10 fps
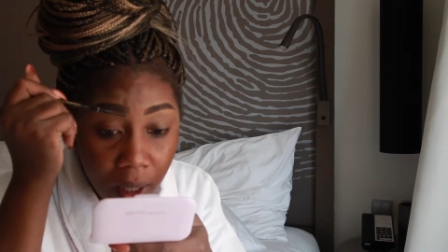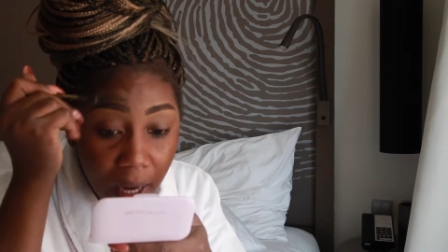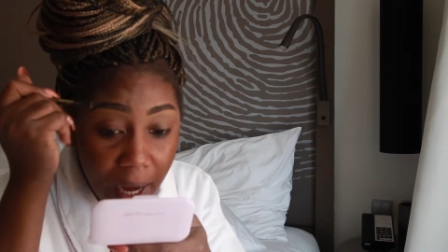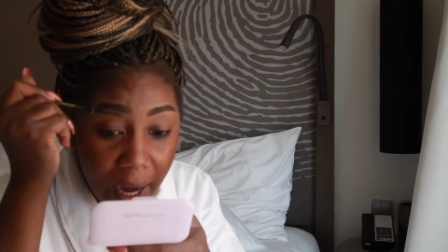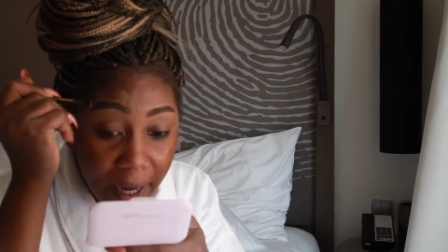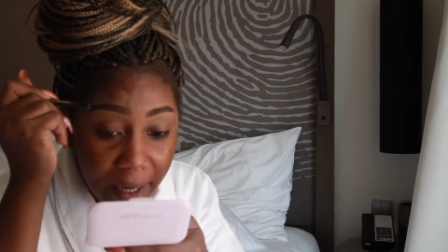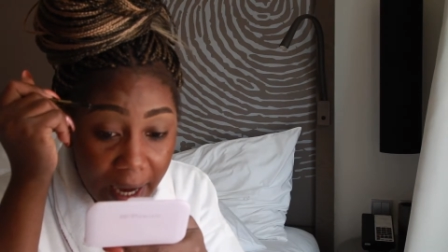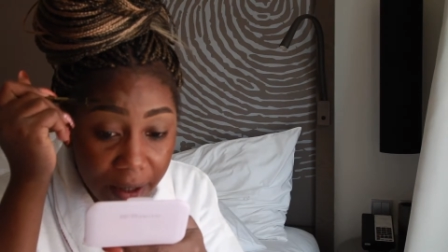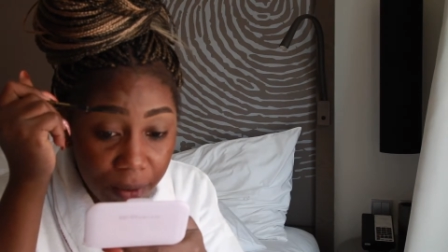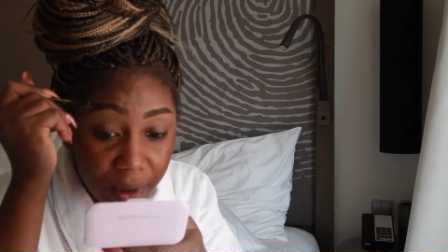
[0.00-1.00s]

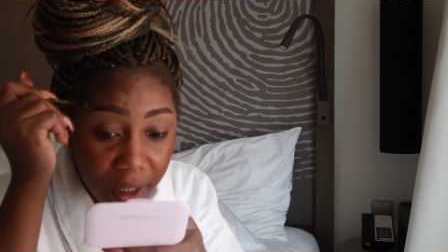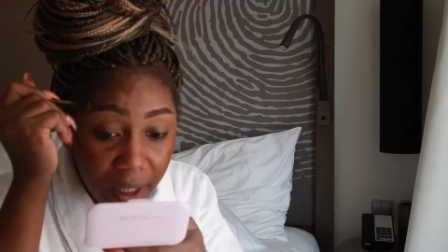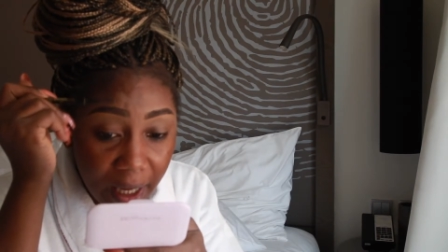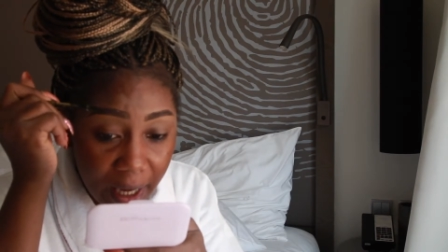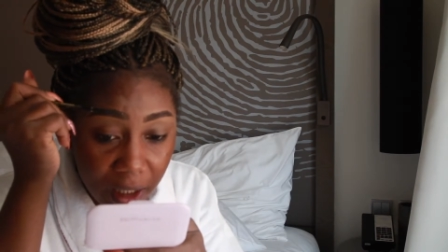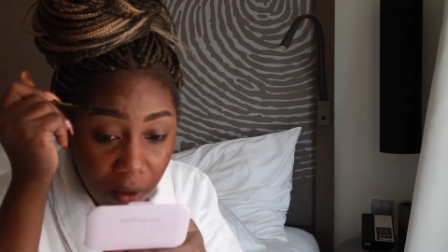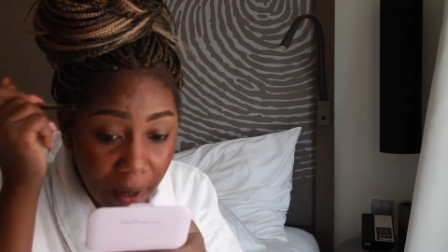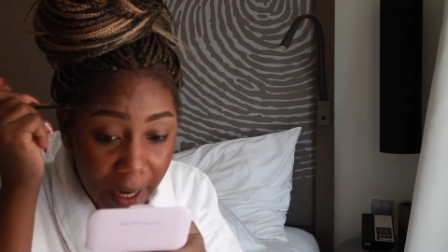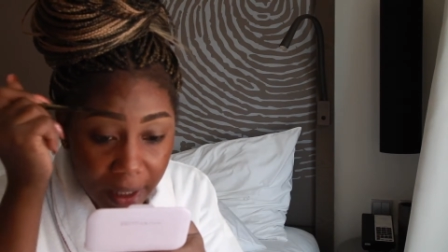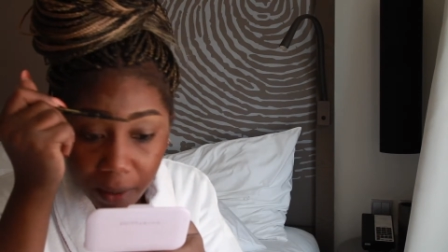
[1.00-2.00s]
I don't think
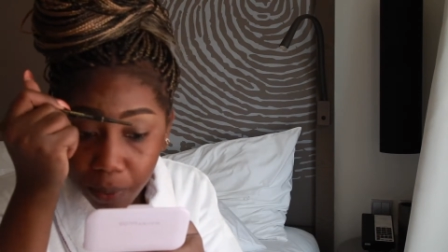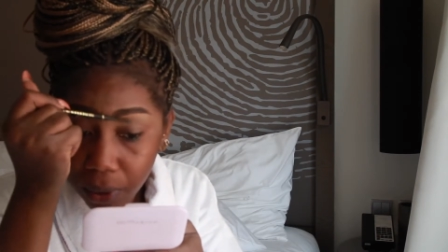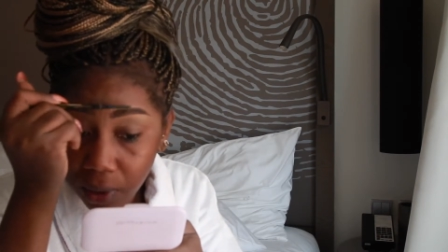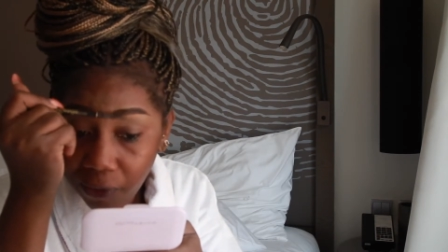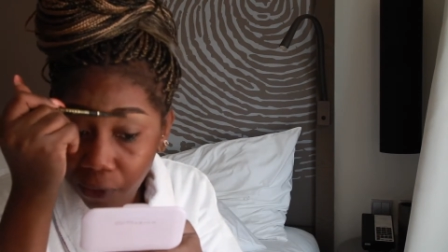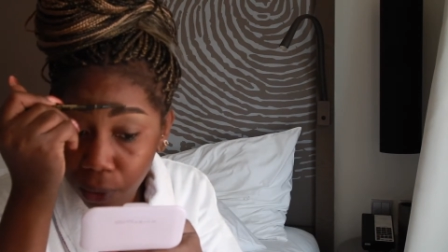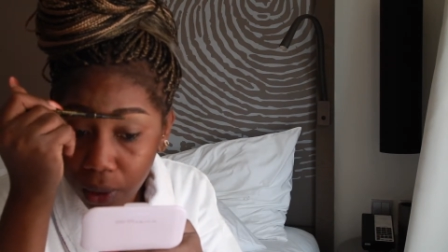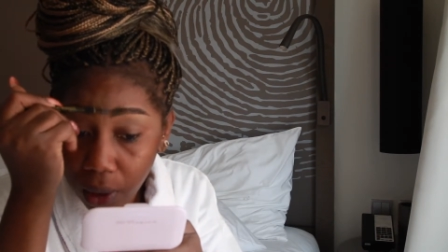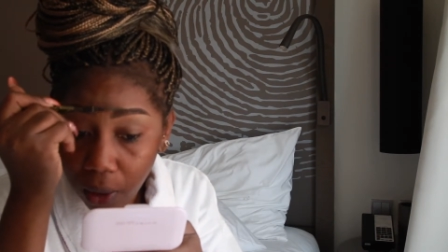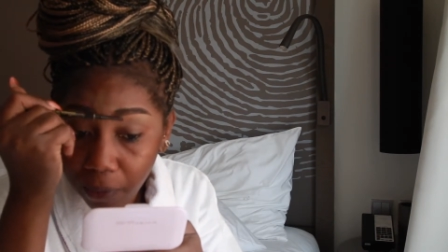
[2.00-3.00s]
anybody
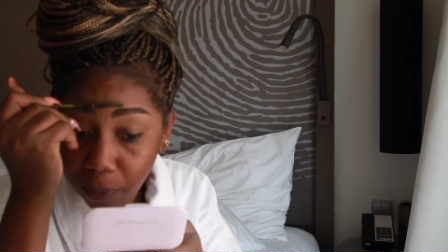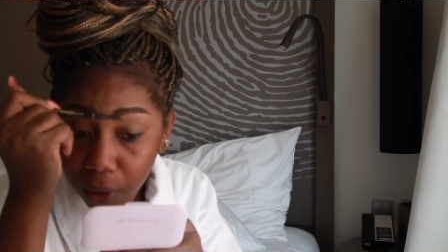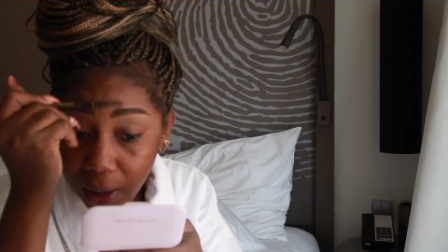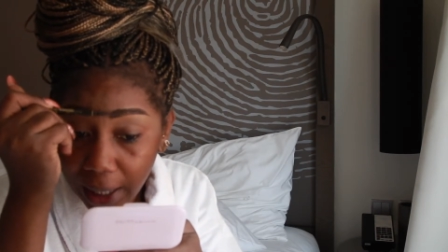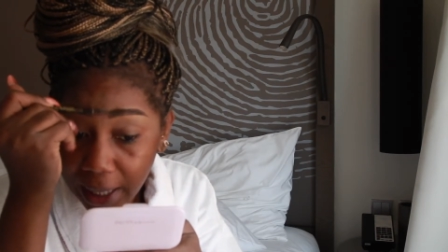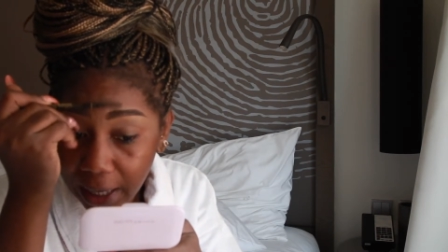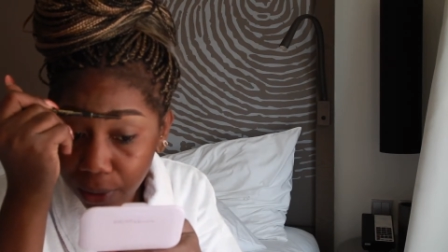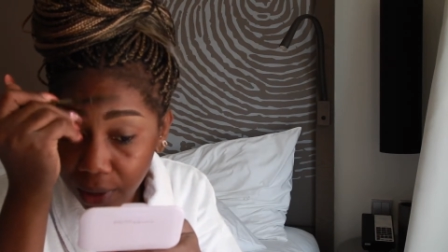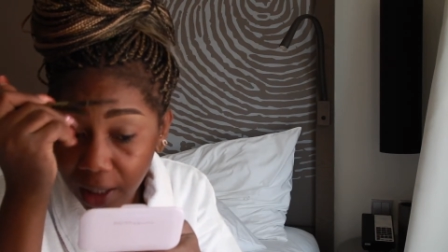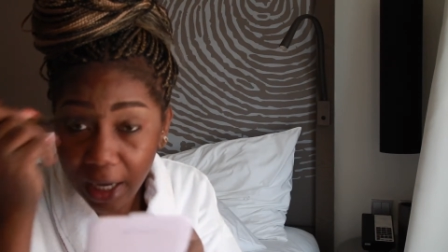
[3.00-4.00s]
I
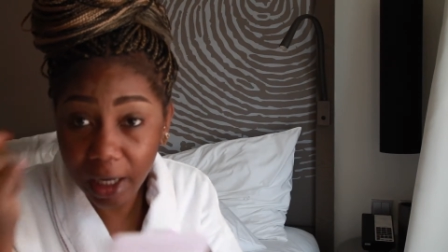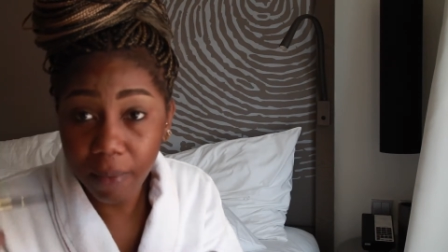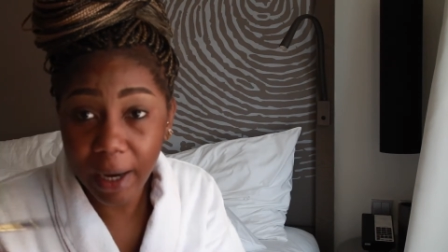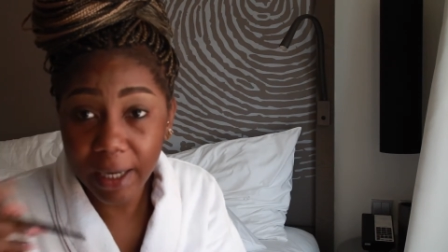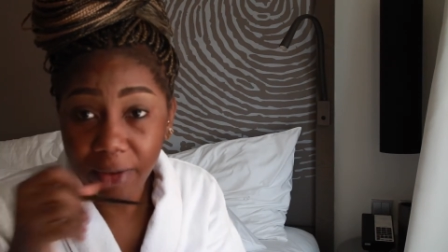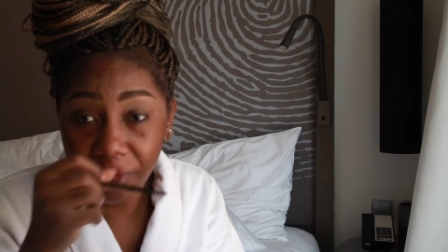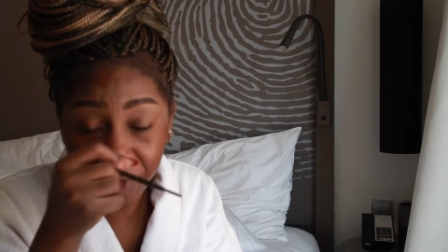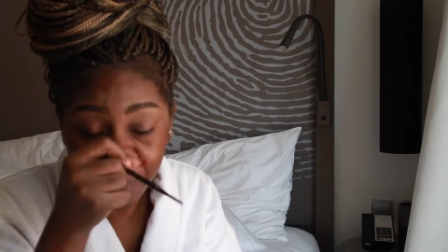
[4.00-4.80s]
don't think anybody